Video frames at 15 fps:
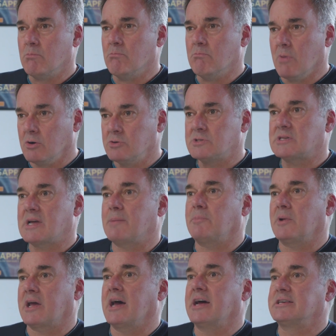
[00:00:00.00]
Most
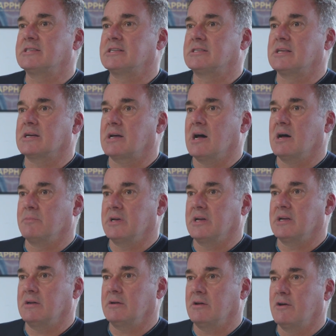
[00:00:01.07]
applications that come
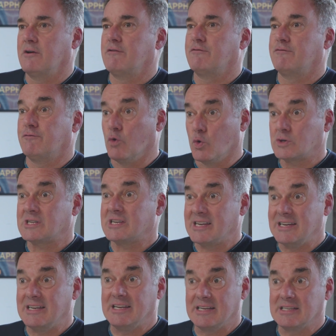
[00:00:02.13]
in
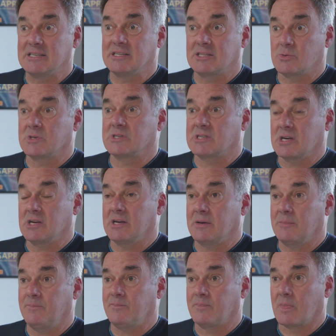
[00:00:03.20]
14 years into a
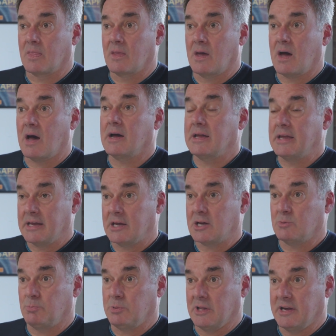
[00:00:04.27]
scheme are
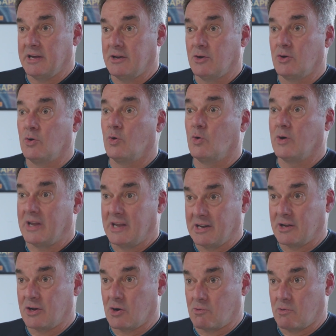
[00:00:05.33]
incomplete or
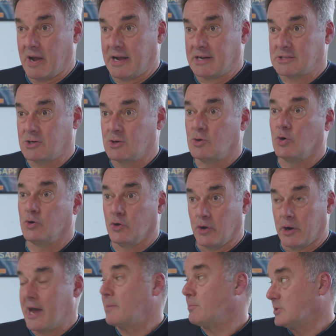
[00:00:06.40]
incorrect or not
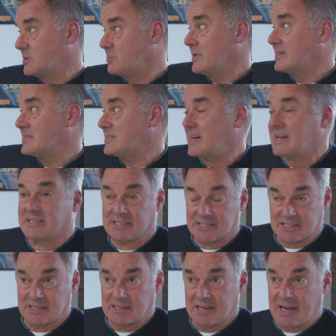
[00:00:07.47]
able to be
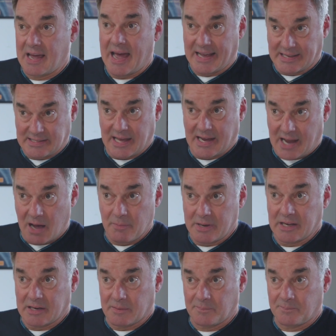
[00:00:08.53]
assessed as they come
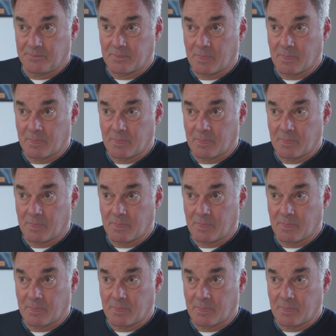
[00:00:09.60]
in.